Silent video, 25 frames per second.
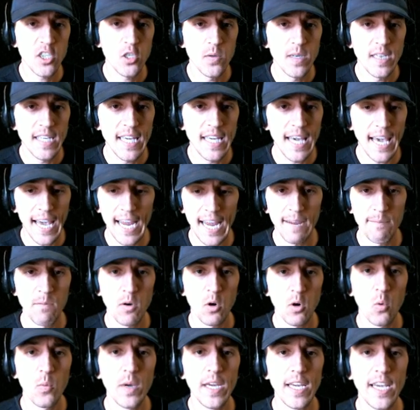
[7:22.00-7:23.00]
a game,
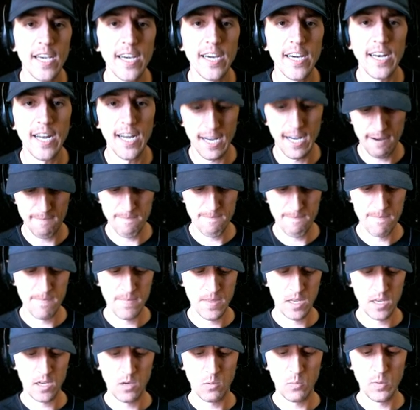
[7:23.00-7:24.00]
we could, um,
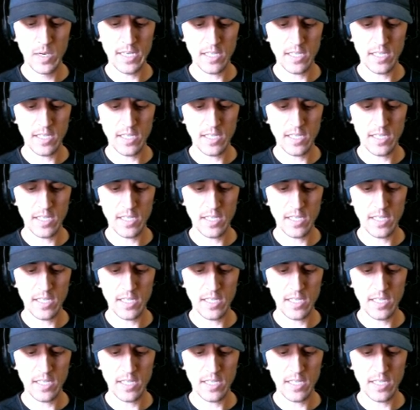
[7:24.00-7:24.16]
we could